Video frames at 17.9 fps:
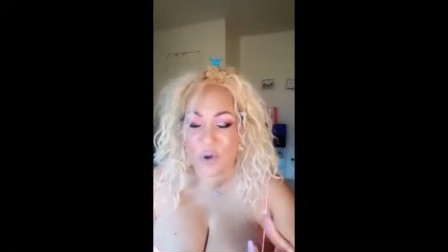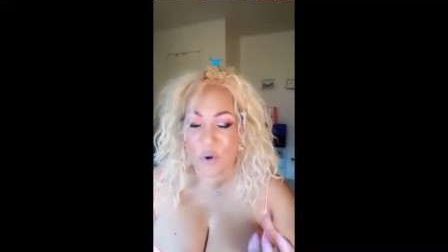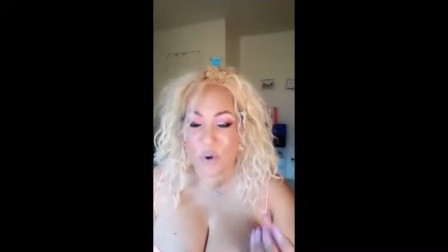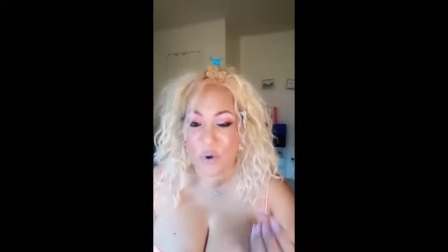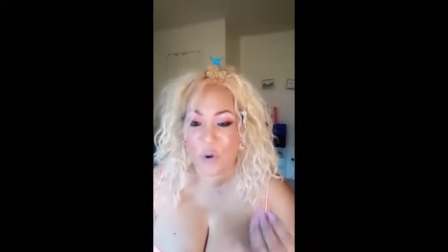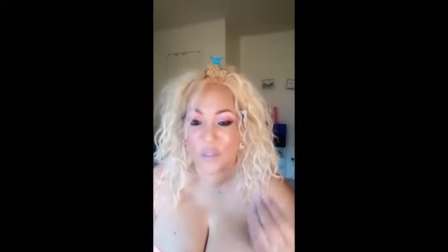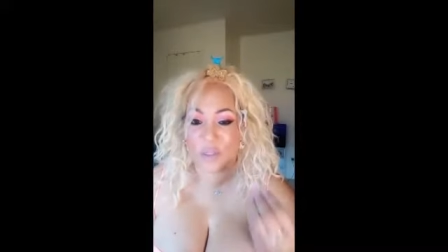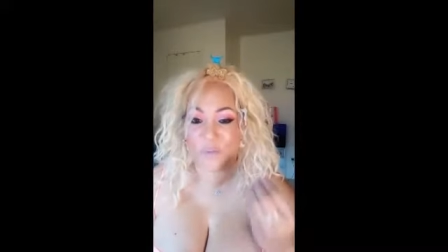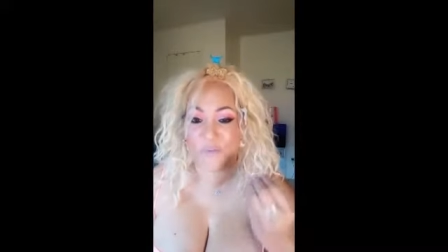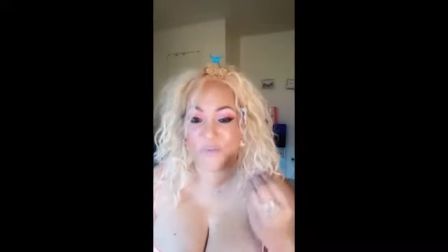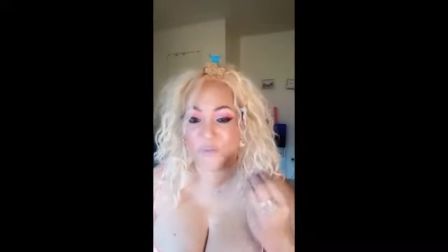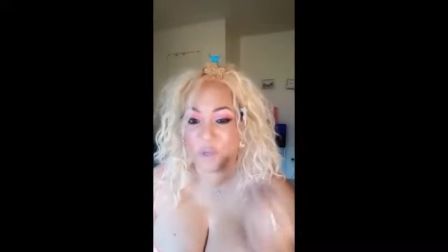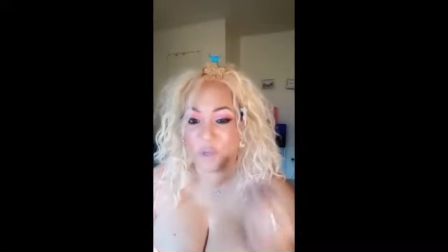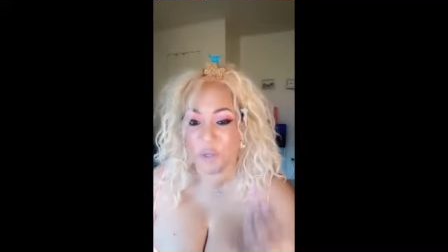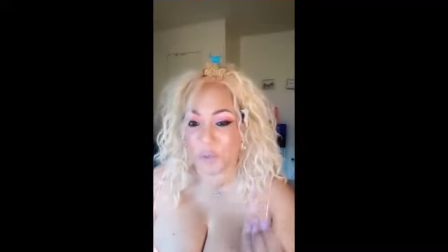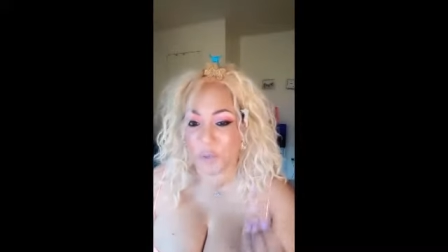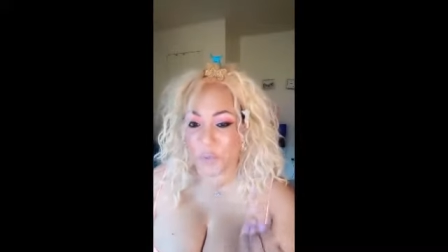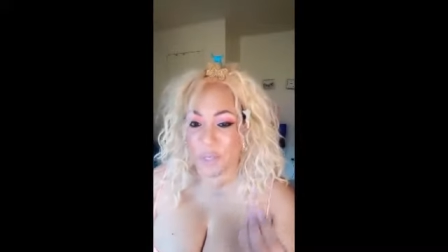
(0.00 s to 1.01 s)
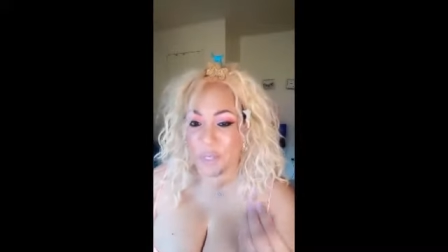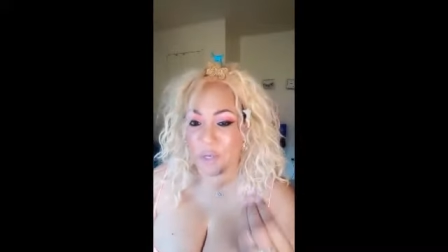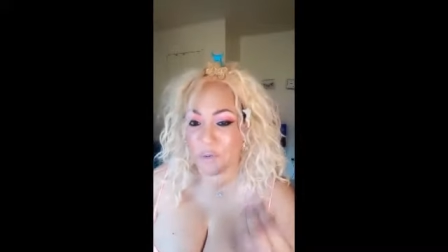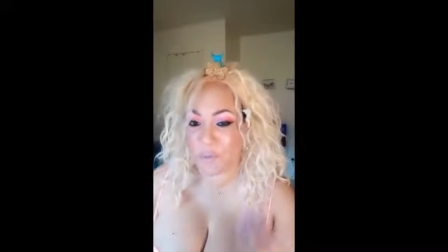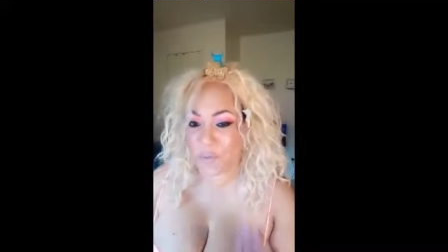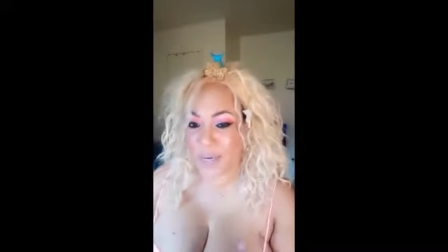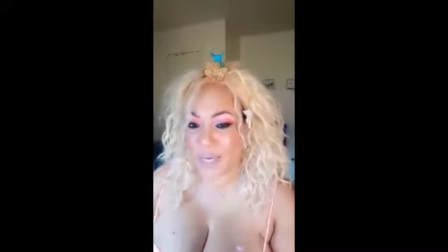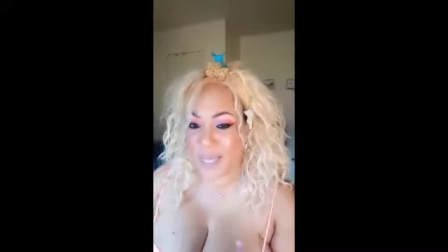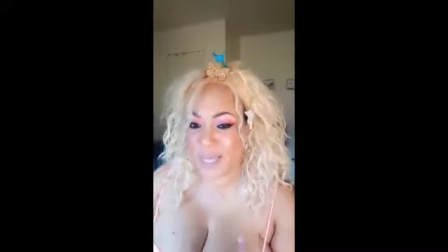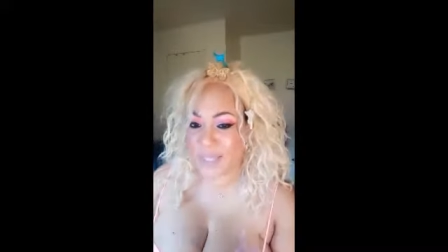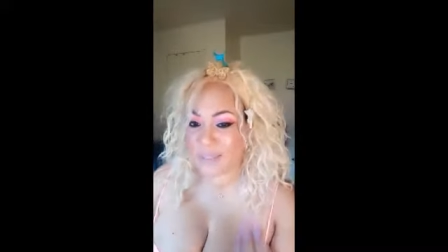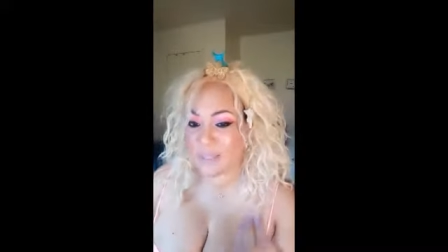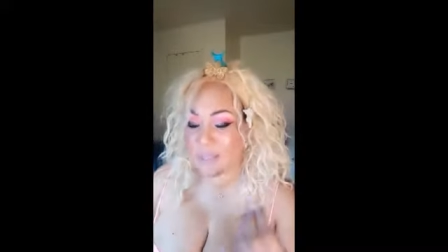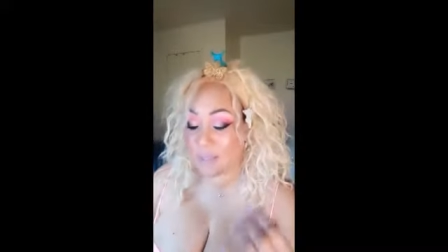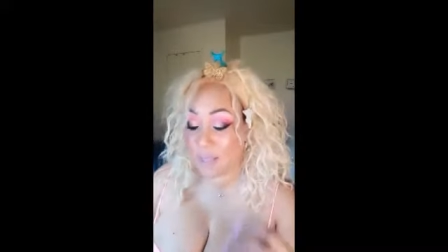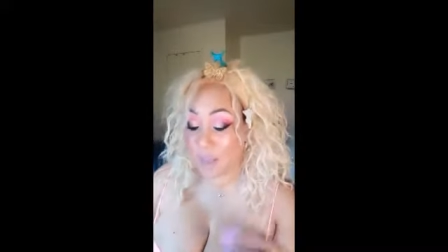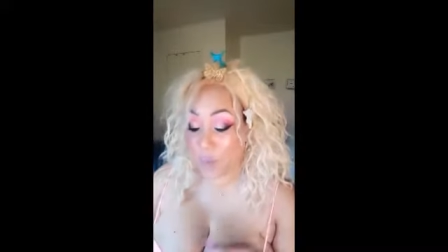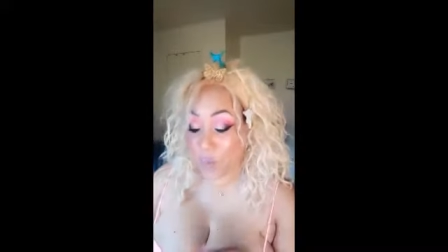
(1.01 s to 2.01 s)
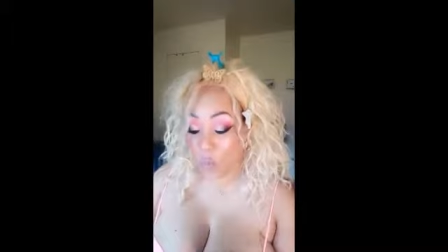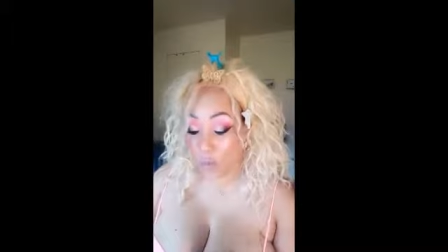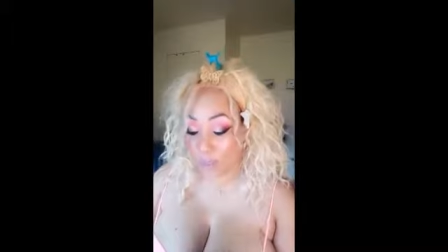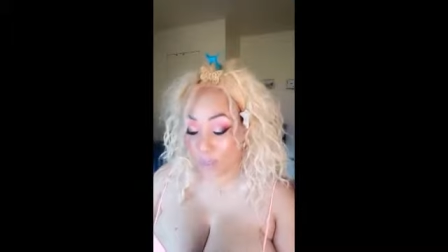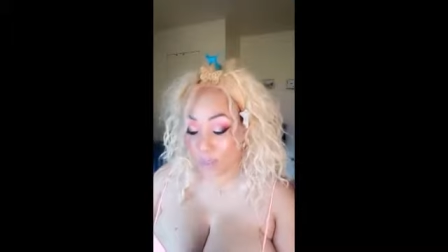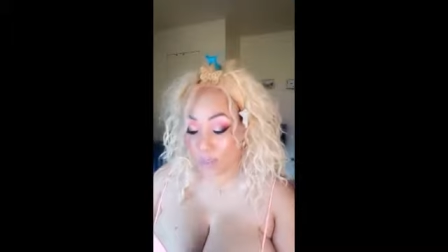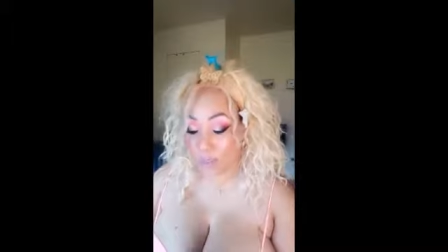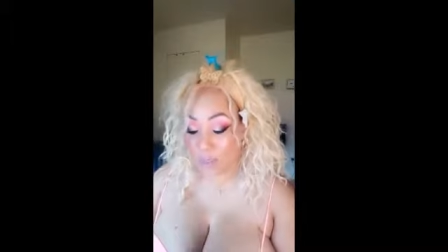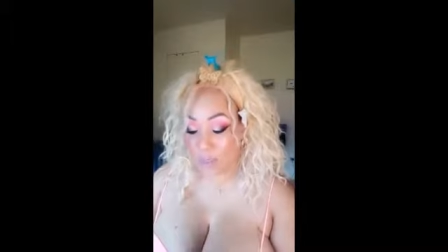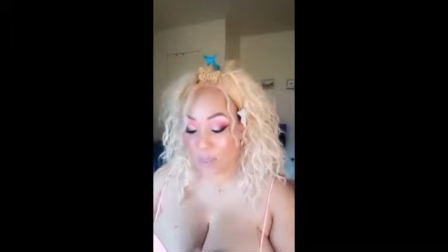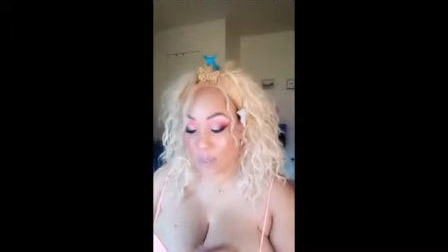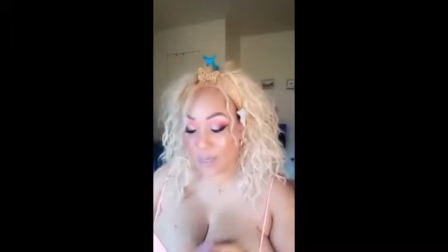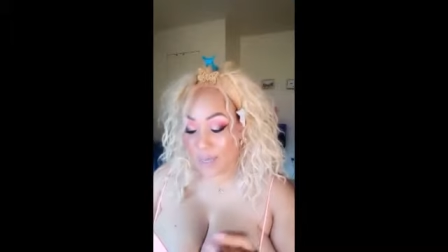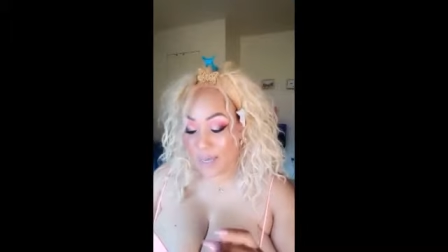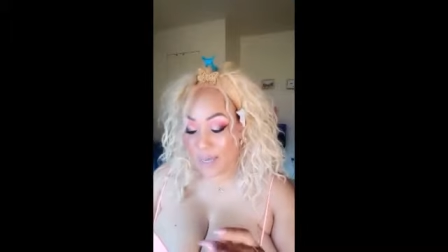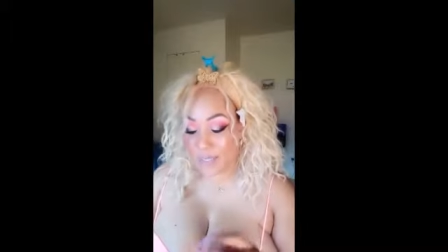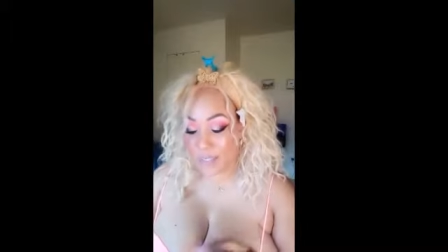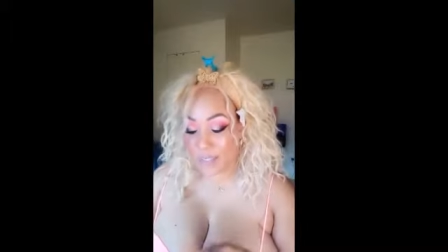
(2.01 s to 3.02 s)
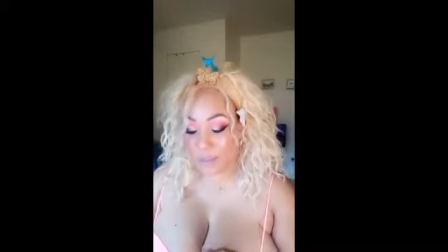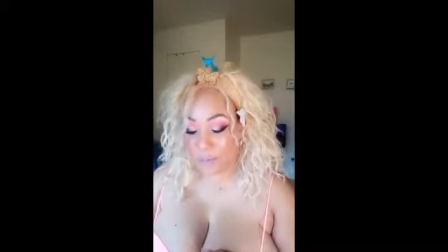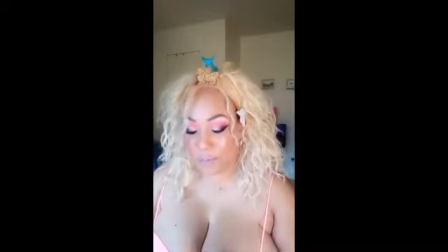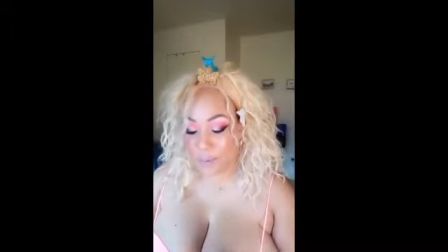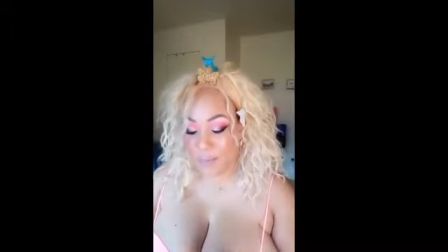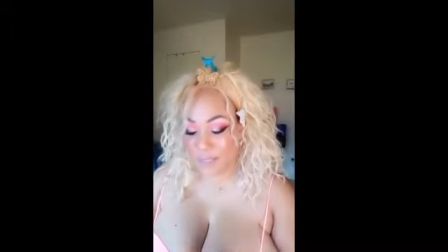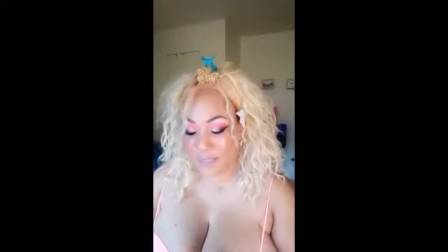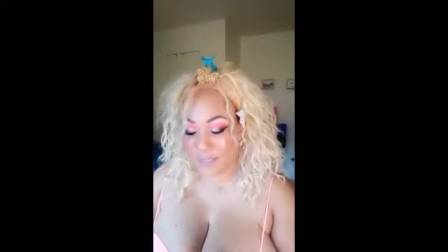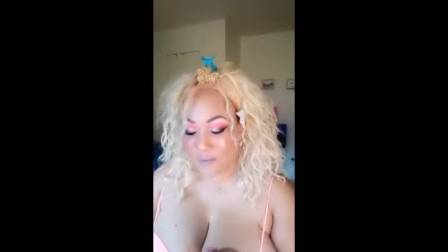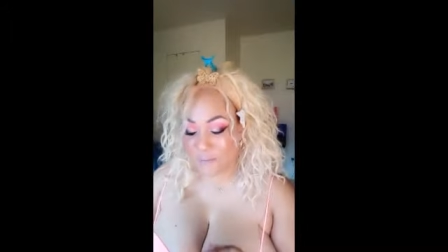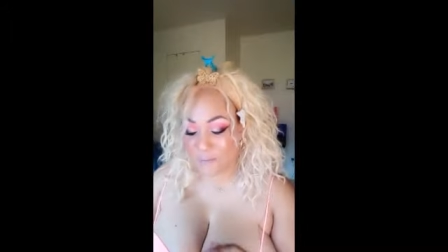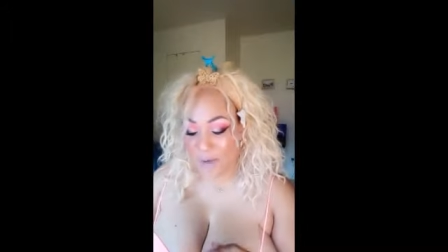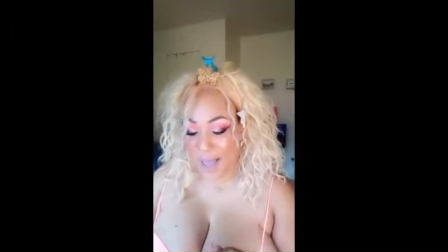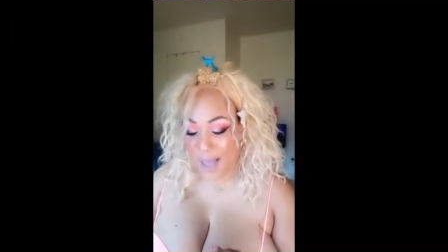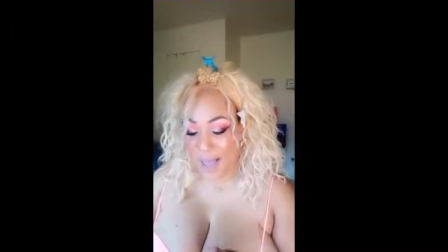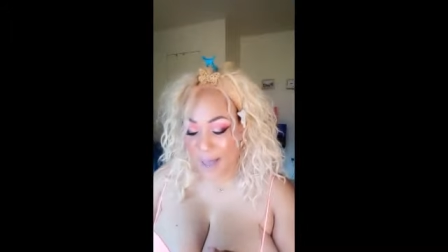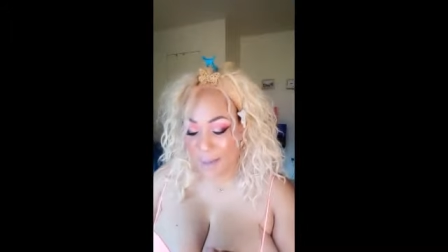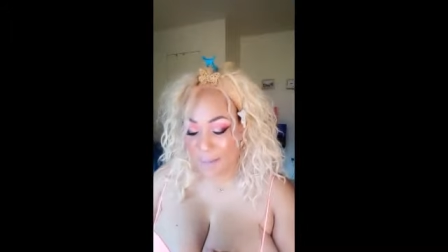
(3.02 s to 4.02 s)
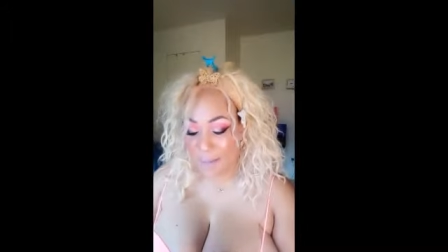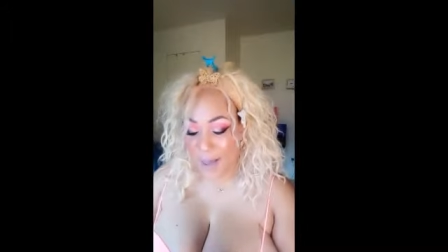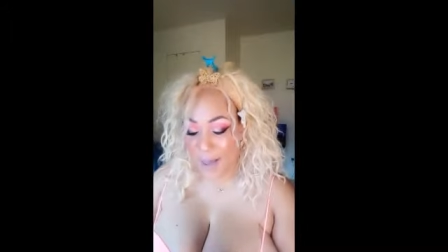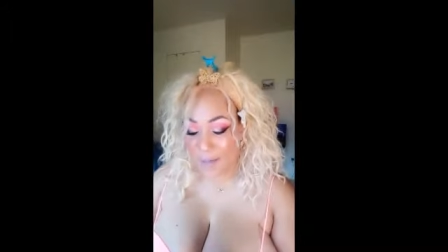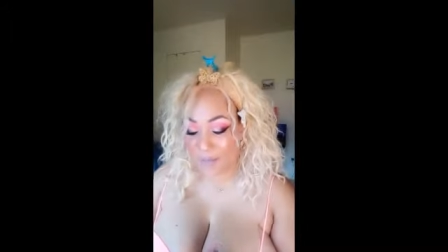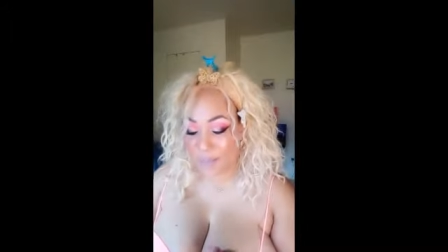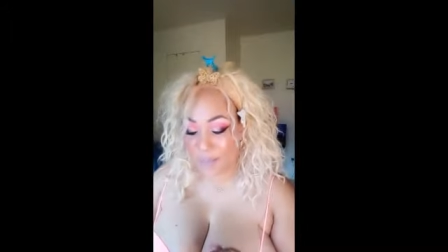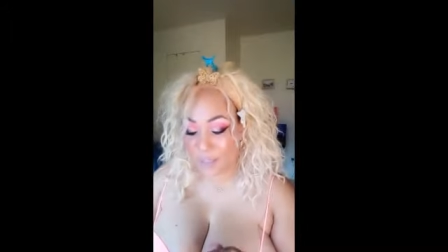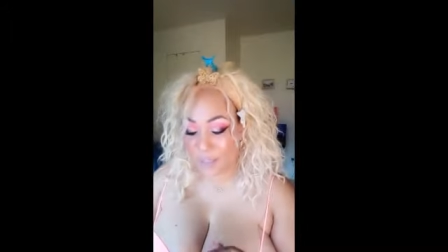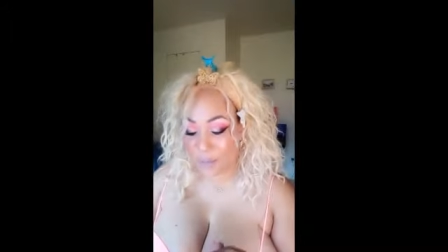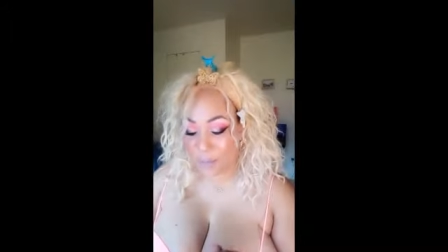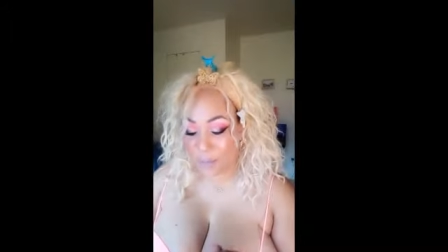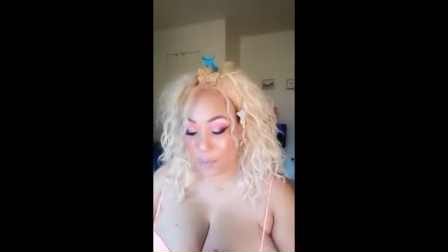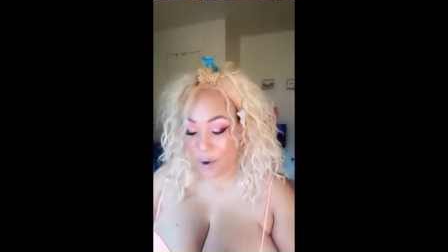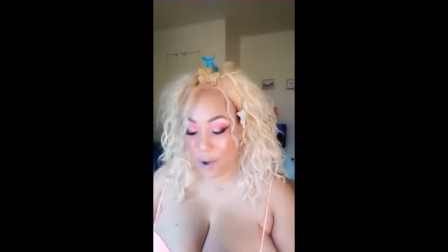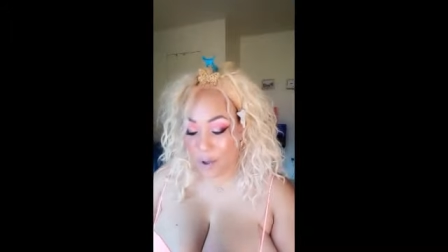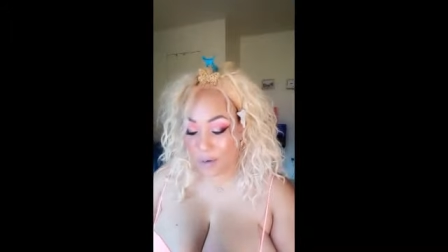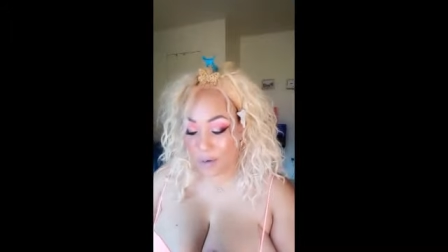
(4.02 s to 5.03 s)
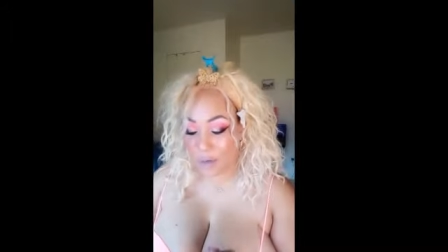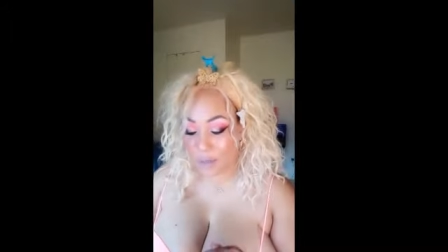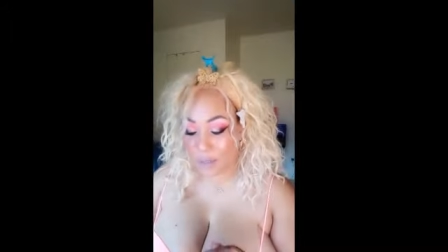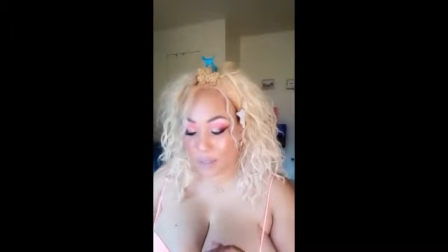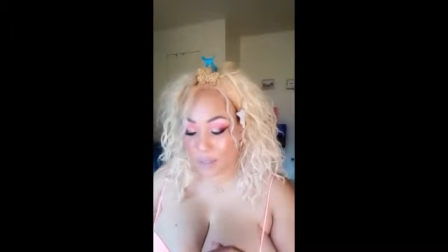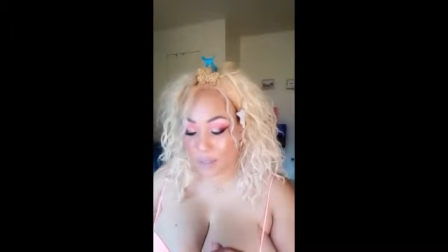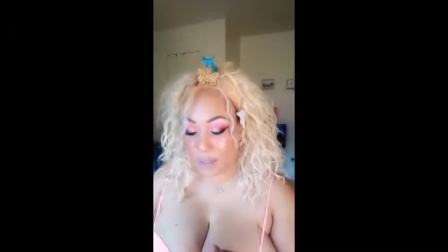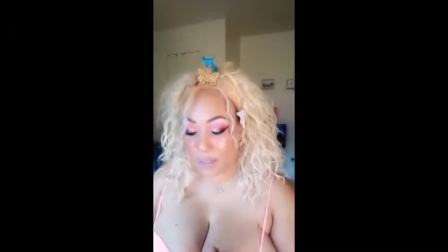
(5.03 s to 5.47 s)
or the few ingredients that they wanted to specify about this product.